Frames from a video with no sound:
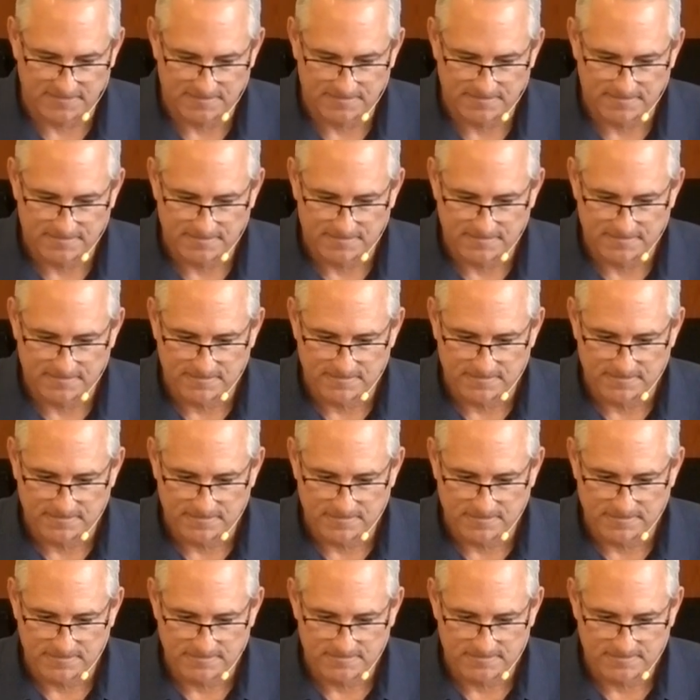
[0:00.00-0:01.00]

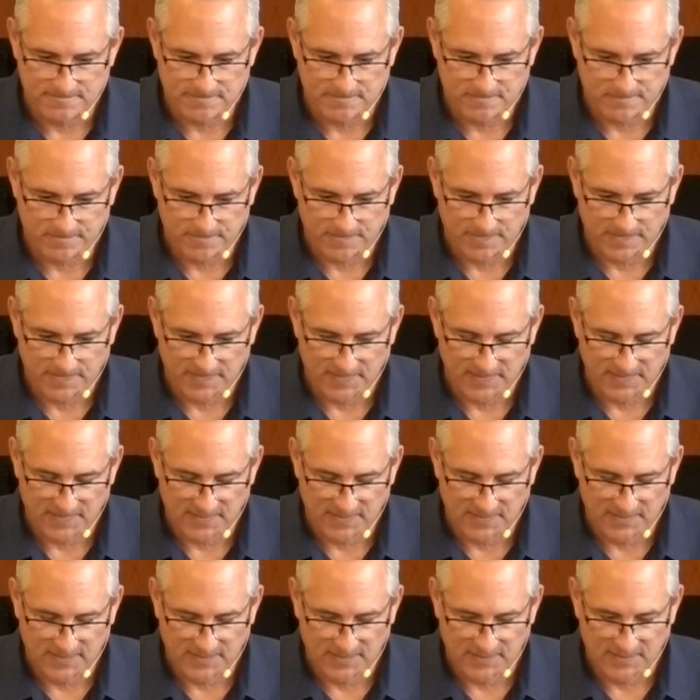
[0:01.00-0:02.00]

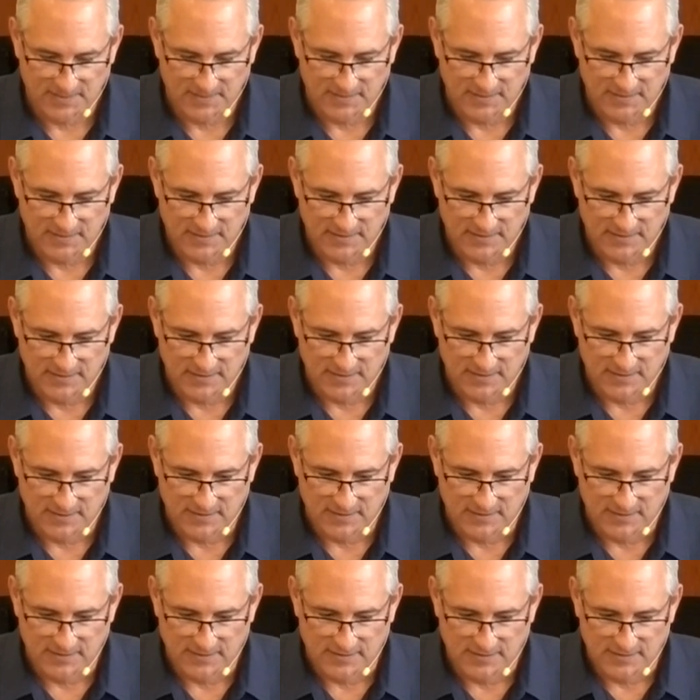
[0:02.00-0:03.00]

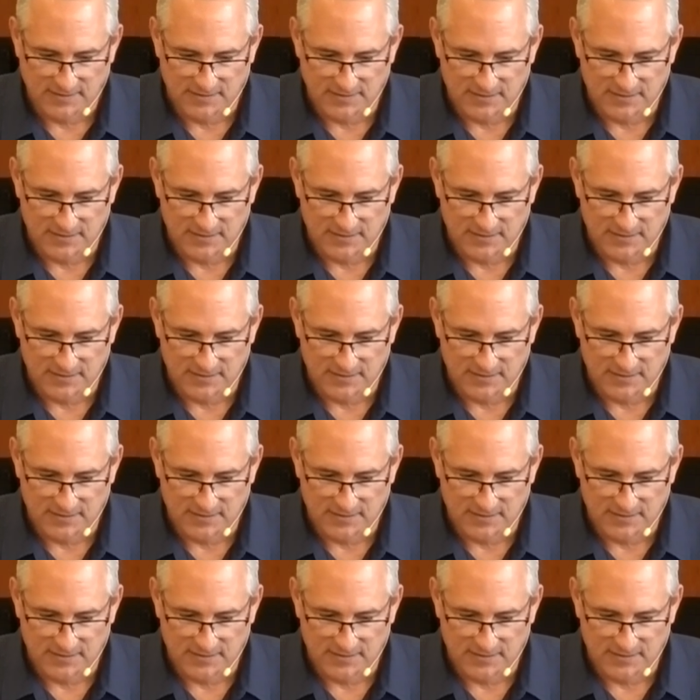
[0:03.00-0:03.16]
Nobody speaks.